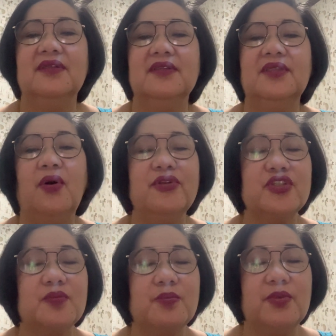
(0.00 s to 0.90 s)
the Holy
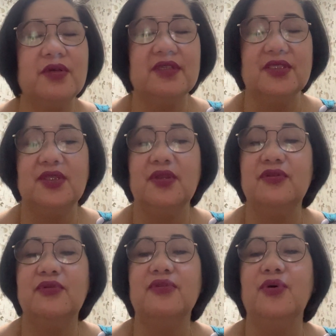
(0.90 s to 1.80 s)
Spirit
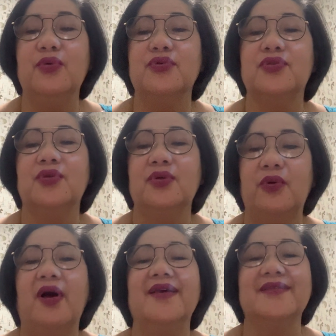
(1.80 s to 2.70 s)
to those
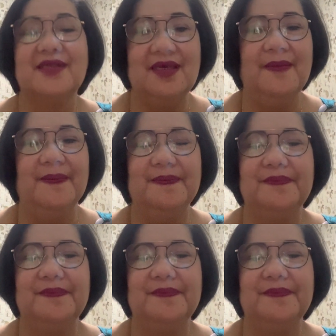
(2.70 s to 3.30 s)
who ask him?